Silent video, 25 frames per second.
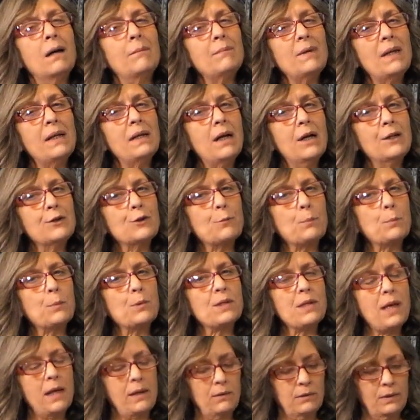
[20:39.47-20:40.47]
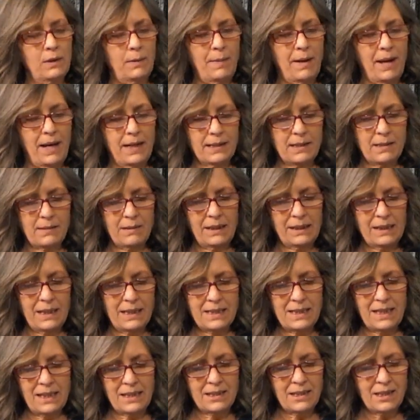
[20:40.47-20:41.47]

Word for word: I'm not 100% on the pants. Like I said,